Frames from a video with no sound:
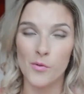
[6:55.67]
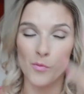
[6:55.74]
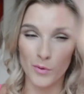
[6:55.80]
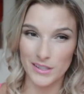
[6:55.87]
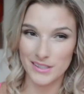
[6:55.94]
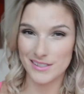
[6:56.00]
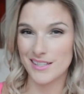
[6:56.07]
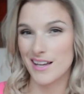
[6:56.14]

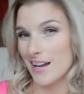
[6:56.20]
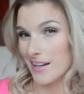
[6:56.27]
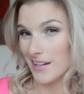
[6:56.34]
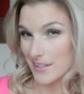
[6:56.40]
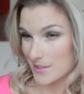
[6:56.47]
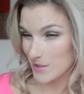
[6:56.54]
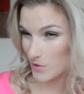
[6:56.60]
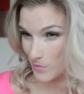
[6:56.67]
One side
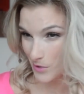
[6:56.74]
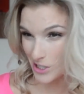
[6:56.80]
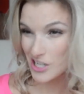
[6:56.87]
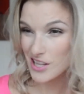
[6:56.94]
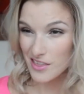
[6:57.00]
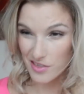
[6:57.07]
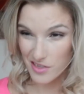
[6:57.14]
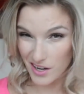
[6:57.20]
is so much
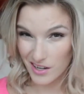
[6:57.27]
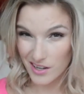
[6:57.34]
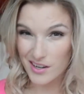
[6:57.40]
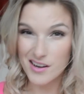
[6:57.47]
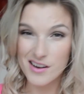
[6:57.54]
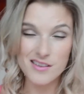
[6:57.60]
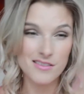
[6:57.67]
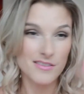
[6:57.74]

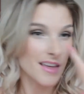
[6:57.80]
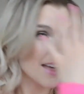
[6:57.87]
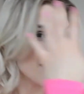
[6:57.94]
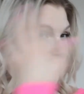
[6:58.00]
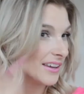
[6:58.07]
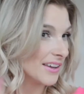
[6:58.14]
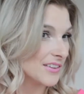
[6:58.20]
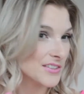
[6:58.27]
thicker than
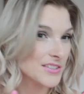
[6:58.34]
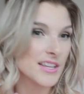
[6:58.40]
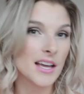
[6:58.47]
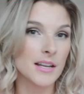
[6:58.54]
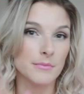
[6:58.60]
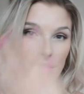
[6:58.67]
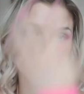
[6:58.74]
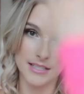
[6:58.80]
the other
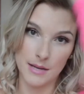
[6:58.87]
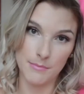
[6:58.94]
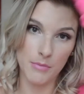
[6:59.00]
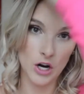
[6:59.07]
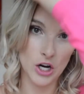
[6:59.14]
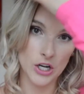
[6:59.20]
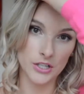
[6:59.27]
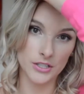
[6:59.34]
side because I
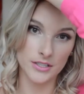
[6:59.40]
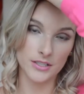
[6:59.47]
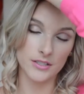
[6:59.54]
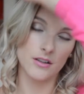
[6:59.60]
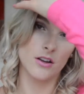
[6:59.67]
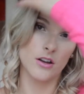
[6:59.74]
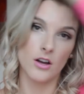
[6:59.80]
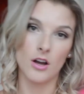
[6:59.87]
part
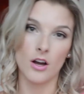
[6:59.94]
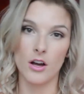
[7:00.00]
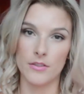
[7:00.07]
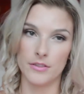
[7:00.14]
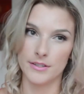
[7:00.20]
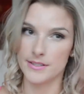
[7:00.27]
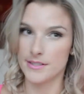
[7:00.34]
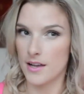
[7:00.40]

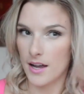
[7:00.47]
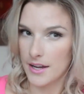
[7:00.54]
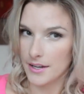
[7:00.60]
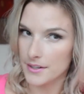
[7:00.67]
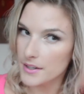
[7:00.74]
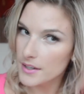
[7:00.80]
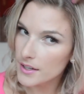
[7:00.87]
on the side.